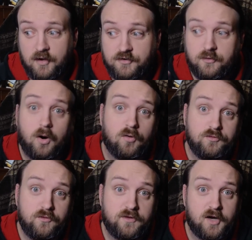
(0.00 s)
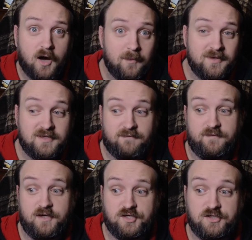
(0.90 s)
to alter the common
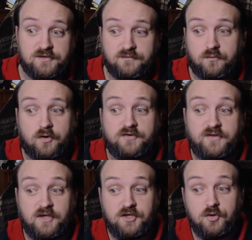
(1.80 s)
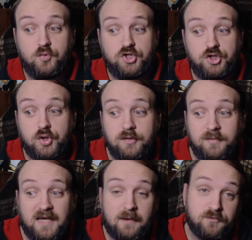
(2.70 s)
definitions of words that you should
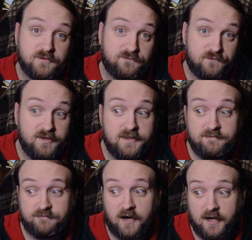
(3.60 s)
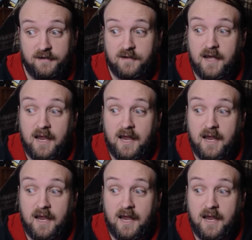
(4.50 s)
be able to freely find